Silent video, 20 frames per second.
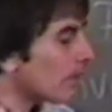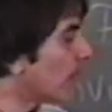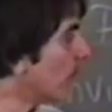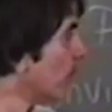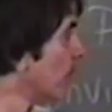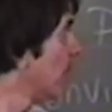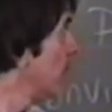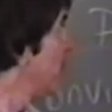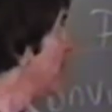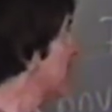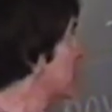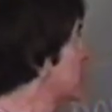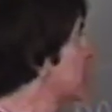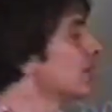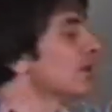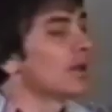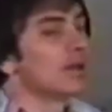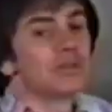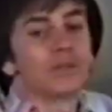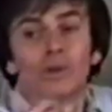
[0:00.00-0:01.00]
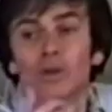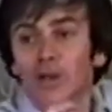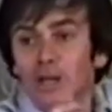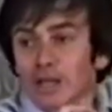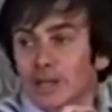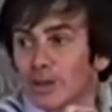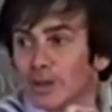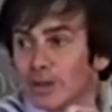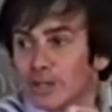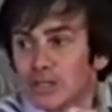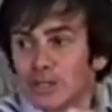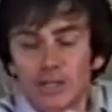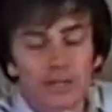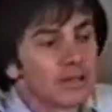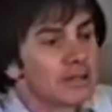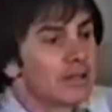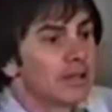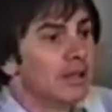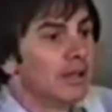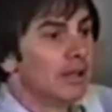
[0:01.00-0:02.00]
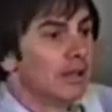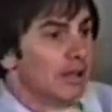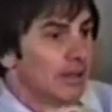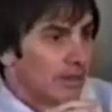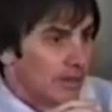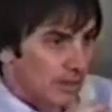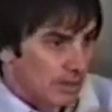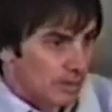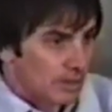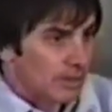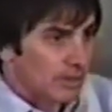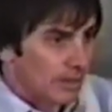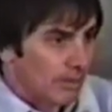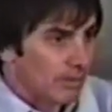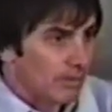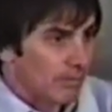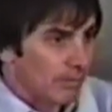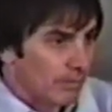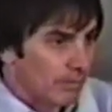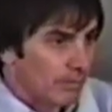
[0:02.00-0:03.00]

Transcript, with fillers: When I mentioned those early Christians, those uh,